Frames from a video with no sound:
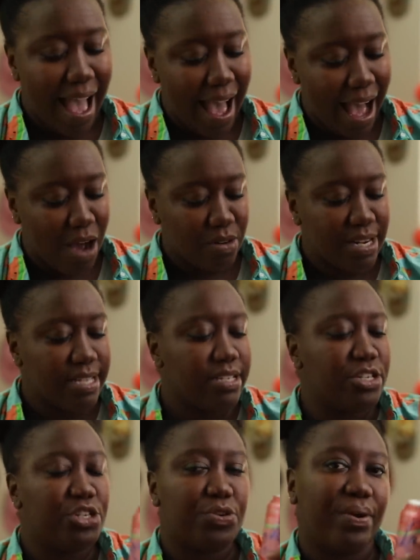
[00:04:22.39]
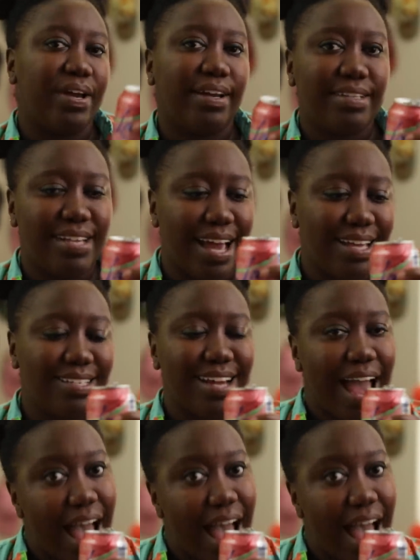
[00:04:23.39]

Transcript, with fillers: How does a drink taste